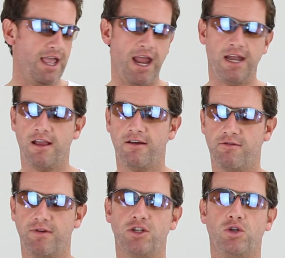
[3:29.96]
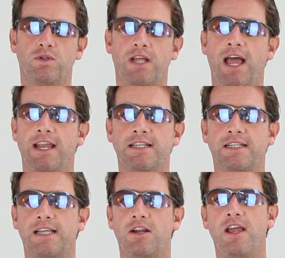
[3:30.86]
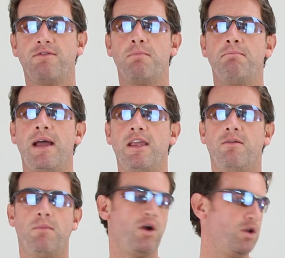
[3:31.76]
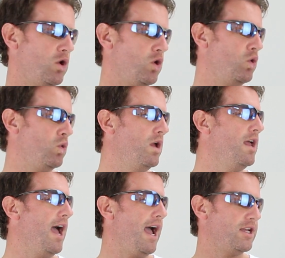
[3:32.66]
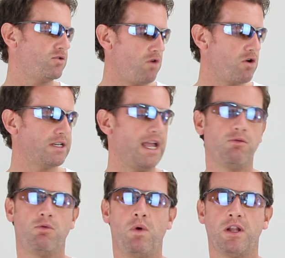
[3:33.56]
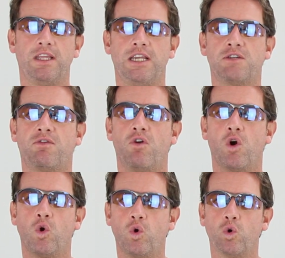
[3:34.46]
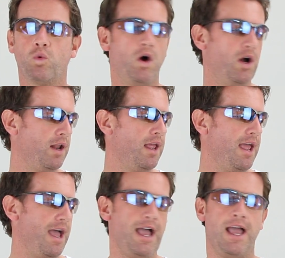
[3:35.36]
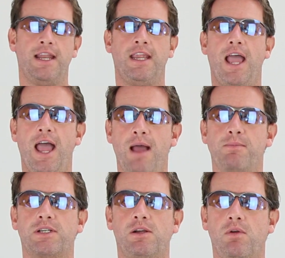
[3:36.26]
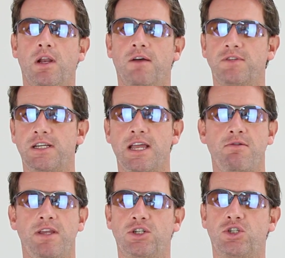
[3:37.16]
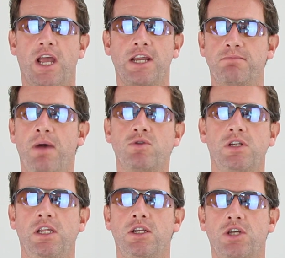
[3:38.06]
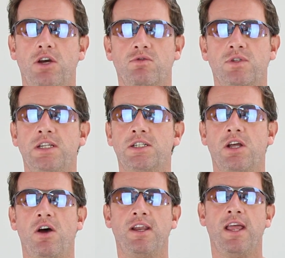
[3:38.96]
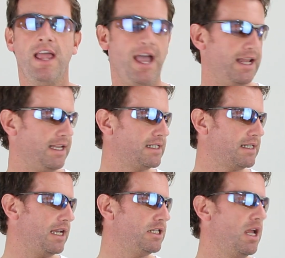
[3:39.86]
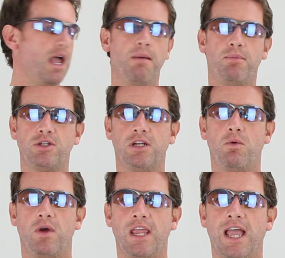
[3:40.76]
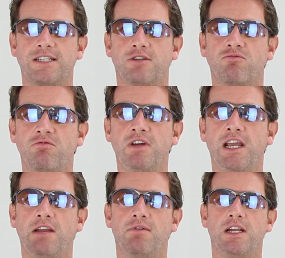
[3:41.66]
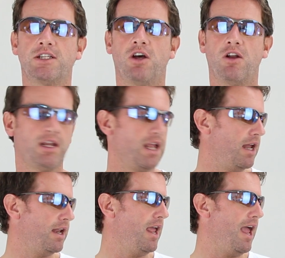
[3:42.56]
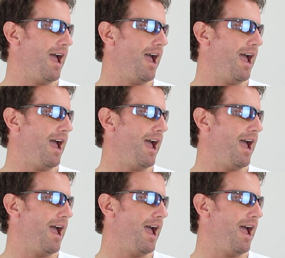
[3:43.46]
any other issues. And as I said, I have a mate of mine who has rocked out with one of these for a good while, and he absolutely loves it now. He's changed most of the internals inside at this stage, but you know what? He has a really, really solid gun,